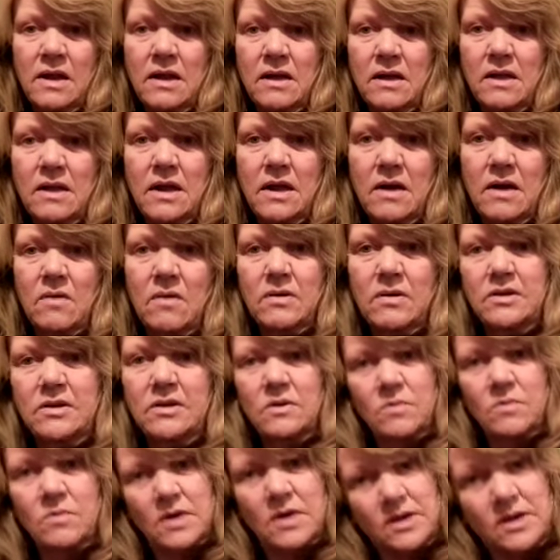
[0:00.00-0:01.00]
I
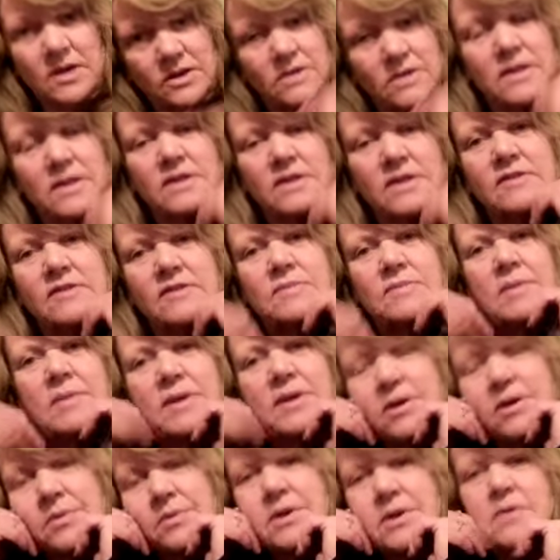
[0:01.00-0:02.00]
don't want to do this, but
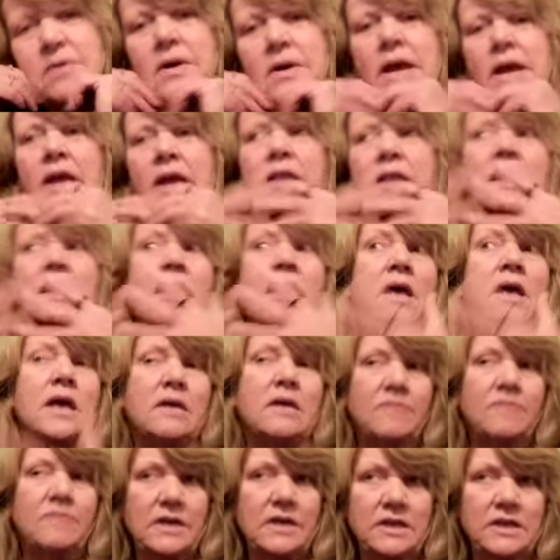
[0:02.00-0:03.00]
here we go again.
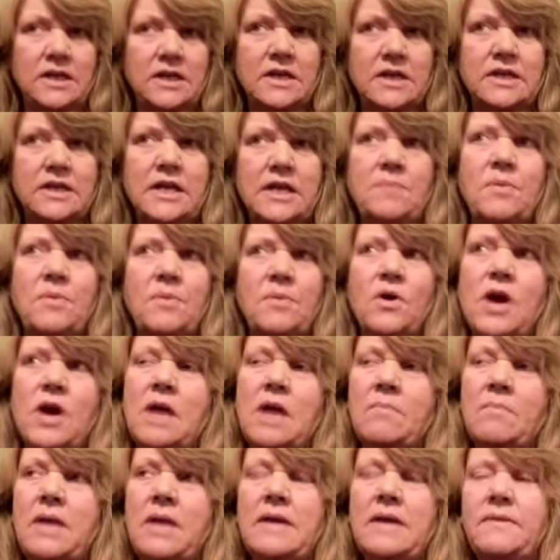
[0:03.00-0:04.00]
If I dig deeper,
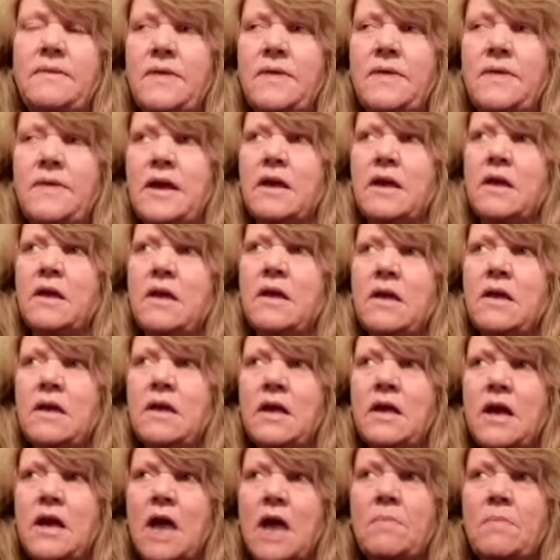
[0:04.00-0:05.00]
I
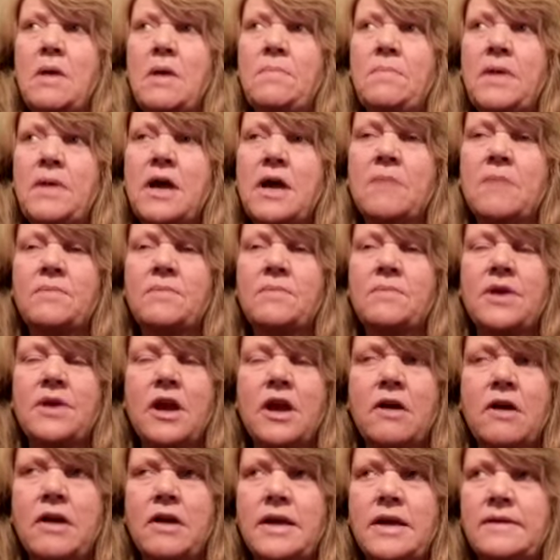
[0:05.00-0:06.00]
might become
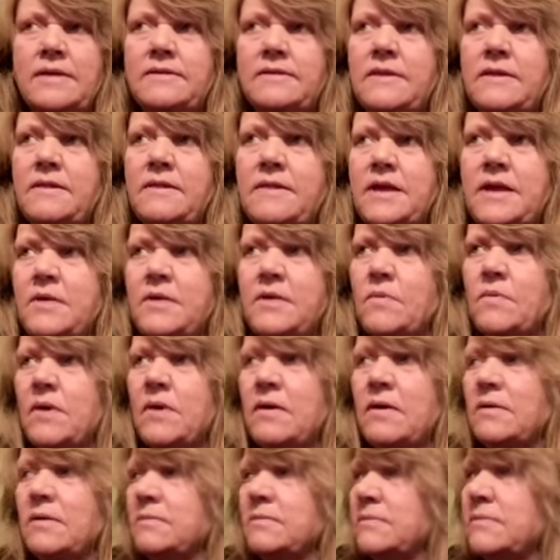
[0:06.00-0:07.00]
curious and think,
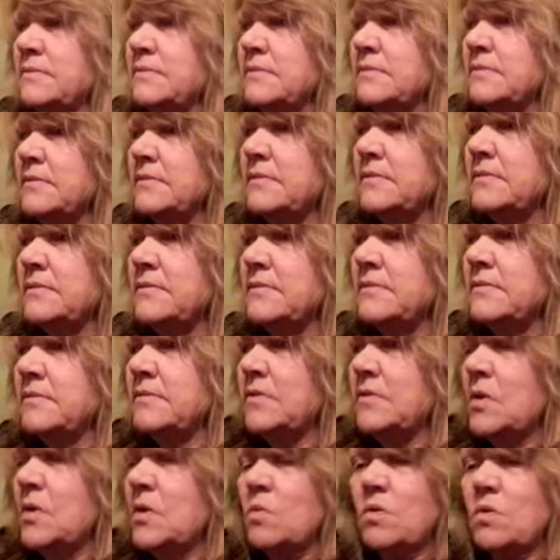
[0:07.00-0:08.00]
well,
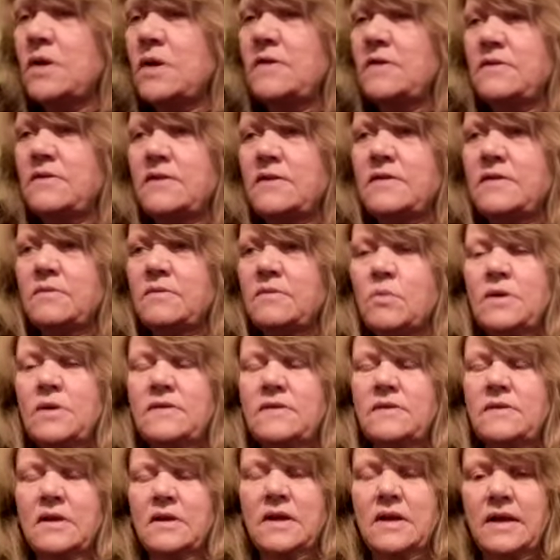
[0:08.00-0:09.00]
what is this?
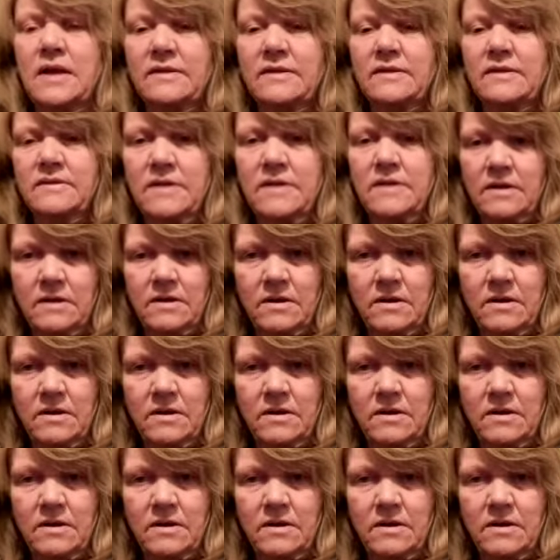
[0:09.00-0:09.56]
What's the lesson?